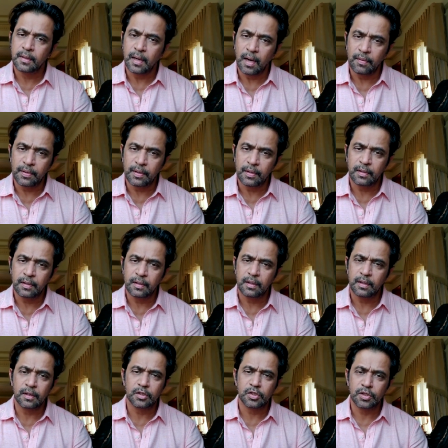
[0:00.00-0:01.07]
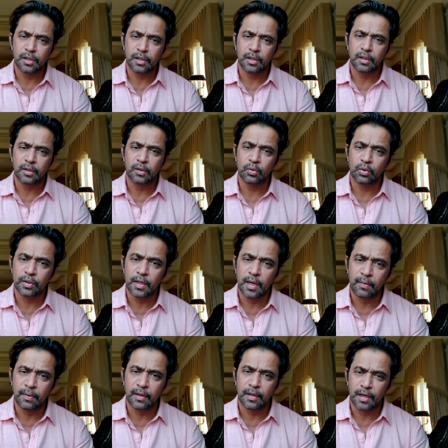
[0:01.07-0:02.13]
Kaveri, Krishna,
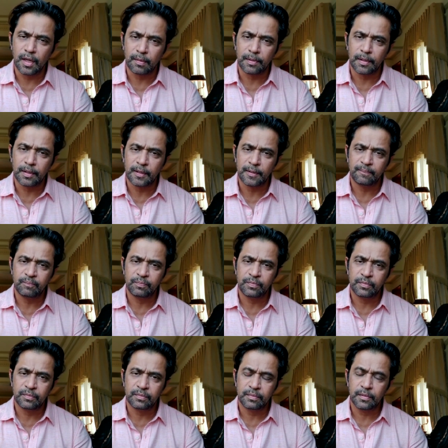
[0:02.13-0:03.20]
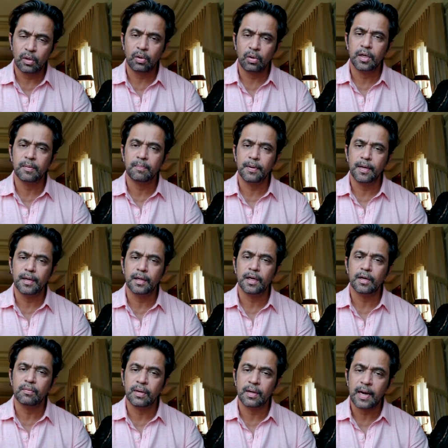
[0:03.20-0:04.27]
Godavari, Narmada, they are all depleting
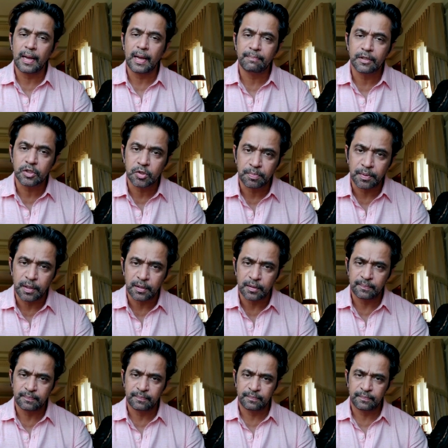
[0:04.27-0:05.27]
at a very rapid speed.